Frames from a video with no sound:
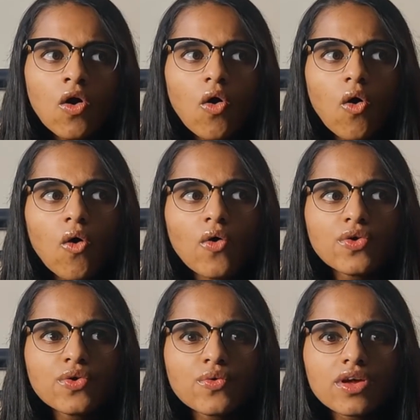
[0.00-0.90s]
Or
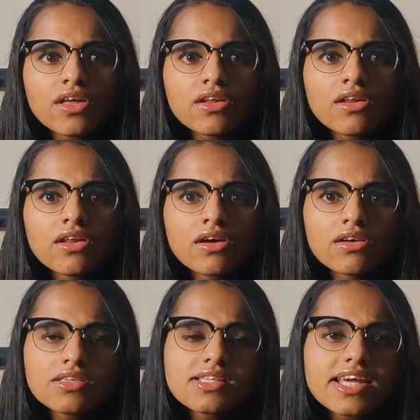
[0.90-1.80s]
you can
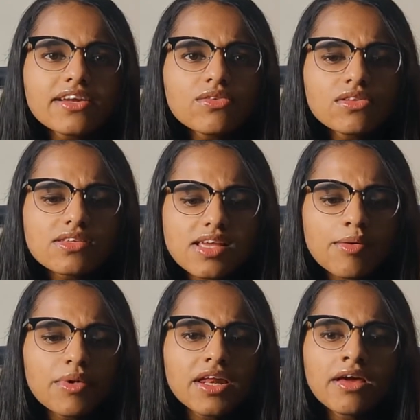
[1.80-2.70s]
stick to this. I
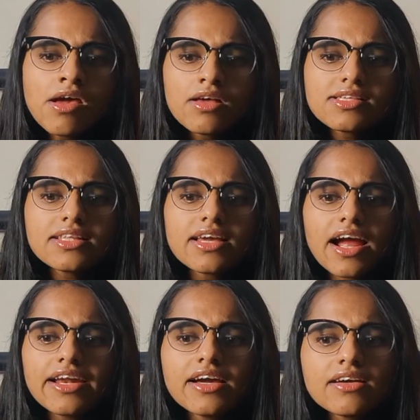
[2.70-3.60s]
mean, see, the
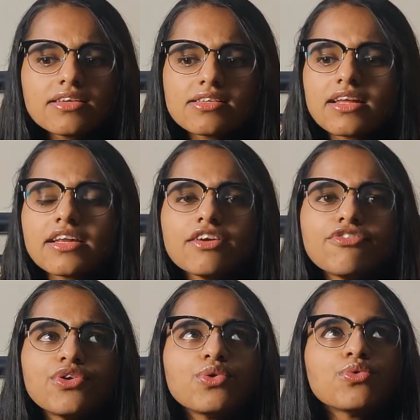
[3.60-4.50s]
idea is that
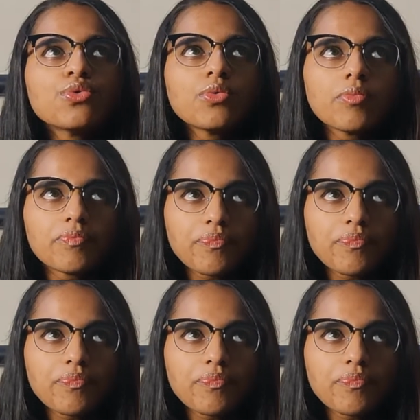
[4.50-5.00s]
if you